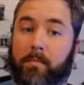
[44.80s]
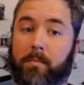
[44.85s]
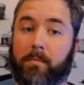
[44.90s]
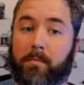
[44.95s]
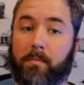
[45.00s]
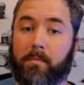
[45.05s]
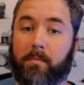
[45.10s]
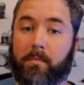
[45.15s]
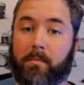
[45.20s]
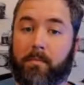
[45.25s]

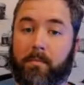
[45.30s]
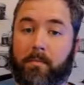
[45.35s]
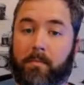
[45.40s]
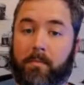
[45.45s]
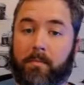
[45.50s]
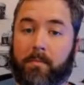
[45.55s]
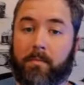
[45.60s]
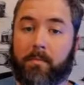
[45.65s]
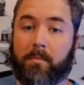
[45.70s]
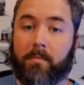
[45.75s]

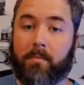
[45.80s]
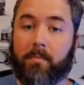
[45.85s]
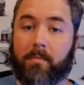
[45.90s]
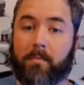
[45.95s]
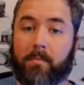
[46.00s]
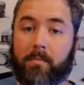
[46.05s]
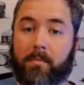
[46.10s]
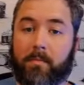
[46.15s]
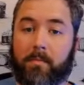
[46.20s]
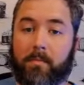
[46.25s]

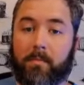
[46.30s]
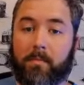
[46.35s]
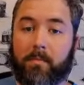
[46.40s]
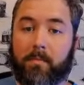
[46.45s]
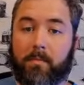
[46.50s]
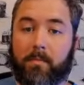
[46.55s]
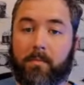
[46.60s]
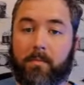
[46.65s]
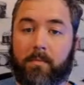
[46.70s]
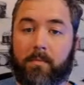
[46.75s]

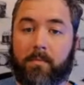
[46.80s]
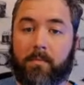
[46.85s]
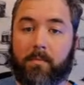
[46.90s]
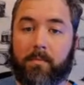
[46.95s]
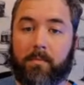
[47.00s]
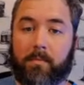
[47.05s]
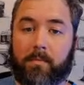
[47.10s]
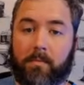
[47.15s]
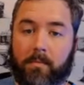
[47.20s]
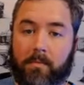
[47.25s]

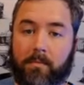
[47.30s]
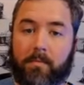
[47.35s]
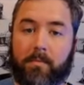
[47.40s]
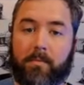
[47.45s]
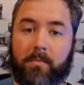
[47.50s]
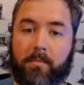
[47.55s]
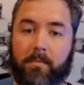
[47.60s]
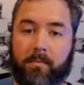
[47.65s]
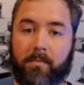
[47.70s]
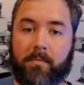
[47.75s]

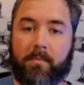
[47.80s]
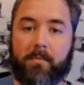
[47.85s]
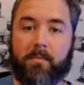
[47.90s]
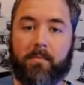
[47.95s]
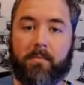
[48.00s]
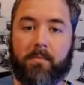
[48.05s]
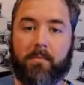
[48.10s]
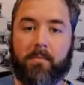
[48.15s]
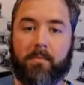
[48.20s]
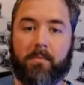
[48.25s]

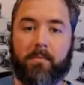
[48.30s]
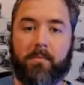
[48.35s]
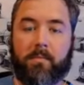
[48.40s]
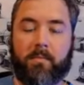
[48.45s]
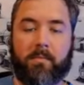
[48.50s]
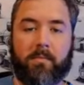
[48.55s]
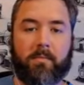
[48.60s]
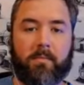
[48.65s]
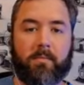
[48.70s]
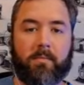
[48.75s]

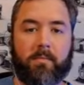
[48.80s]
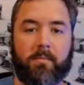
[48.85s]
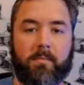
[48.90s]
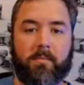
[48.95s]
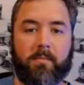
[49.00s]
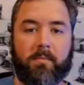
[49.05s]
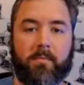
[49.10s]
[no speech]